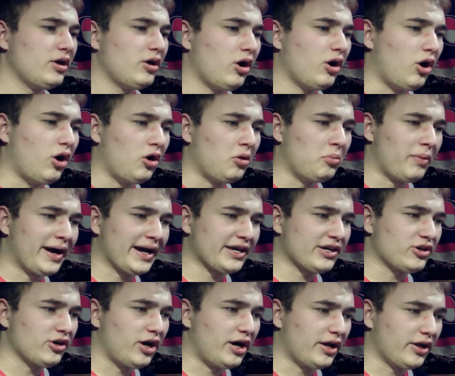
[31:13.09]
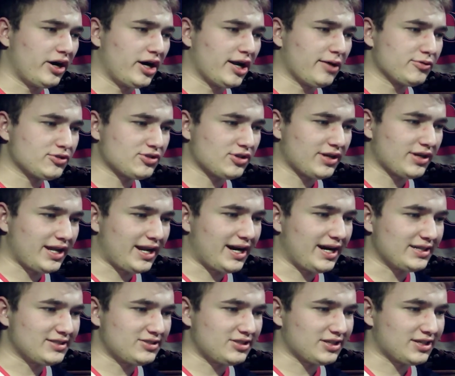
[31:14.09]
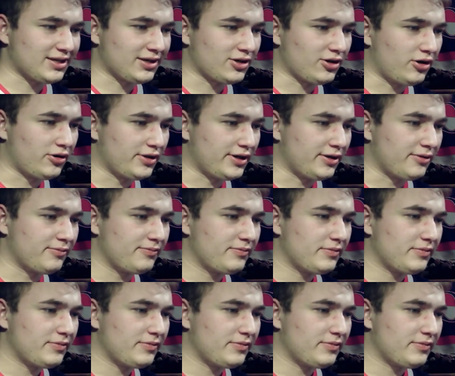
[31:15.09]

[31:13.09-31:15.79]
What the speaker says: Oh my God, Ottawa's gonna get a high sticking call now.